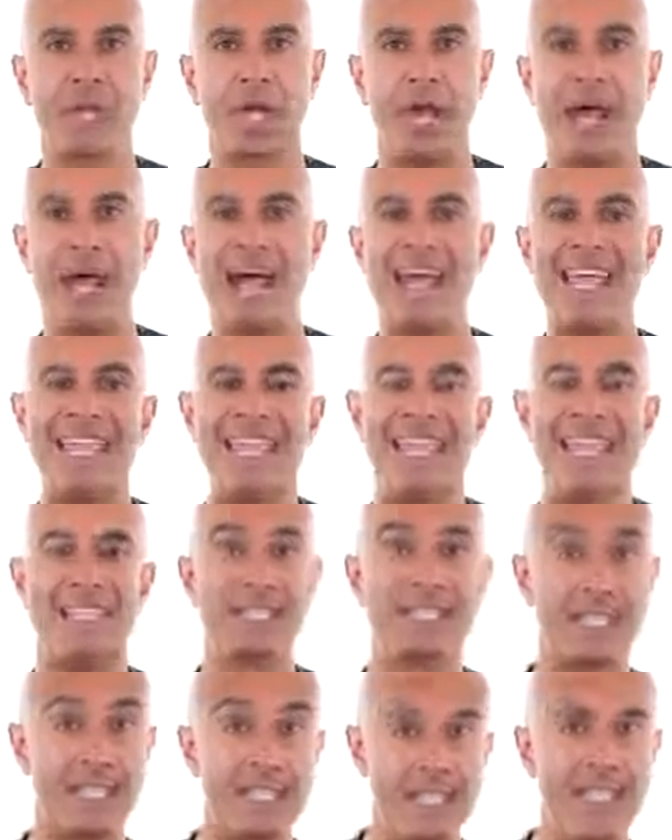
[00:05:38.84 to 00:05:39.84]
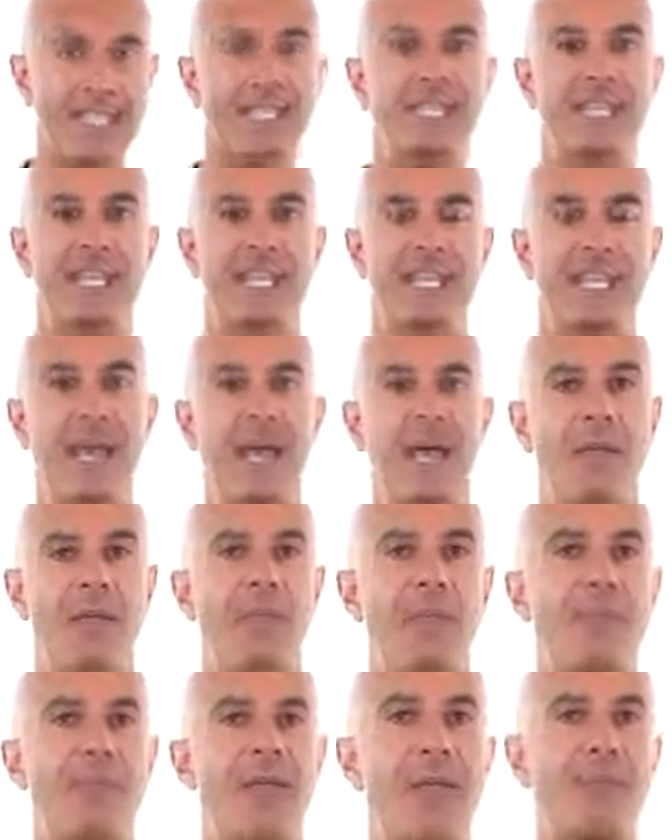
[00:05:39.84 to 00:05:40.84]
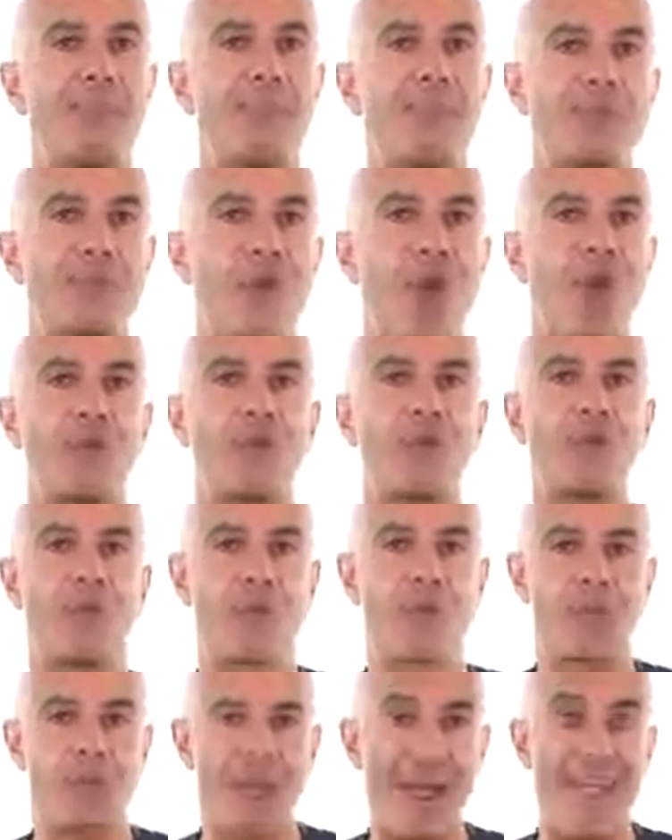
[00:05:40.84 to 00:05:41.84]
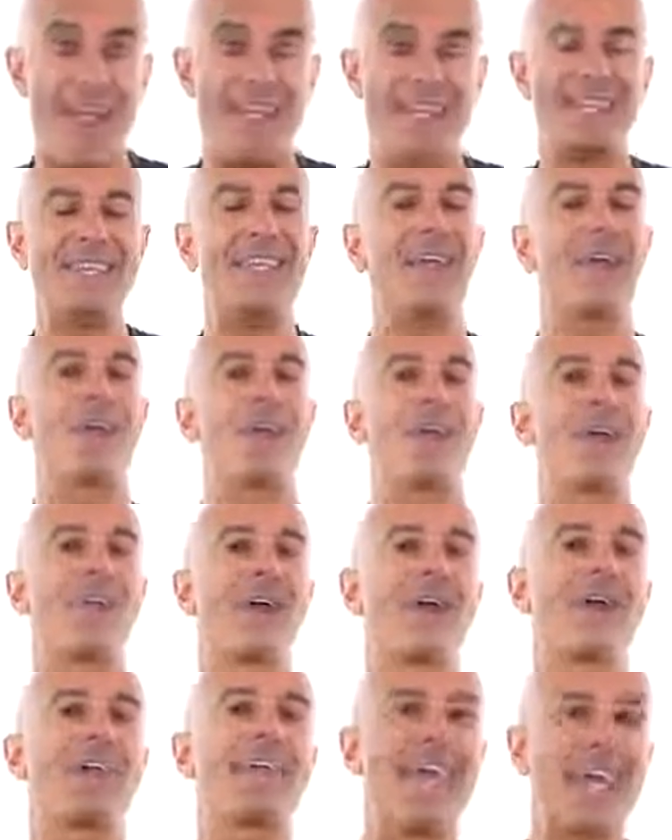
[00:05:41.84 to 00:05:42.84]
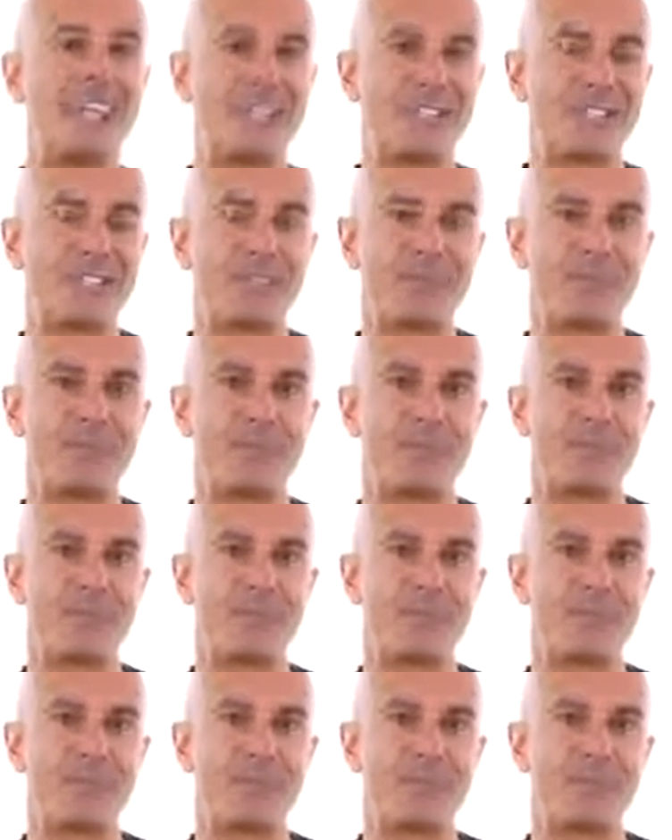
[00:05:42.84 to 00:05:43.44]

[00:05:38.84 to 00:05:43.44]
I insisted that they broke bread with our guests.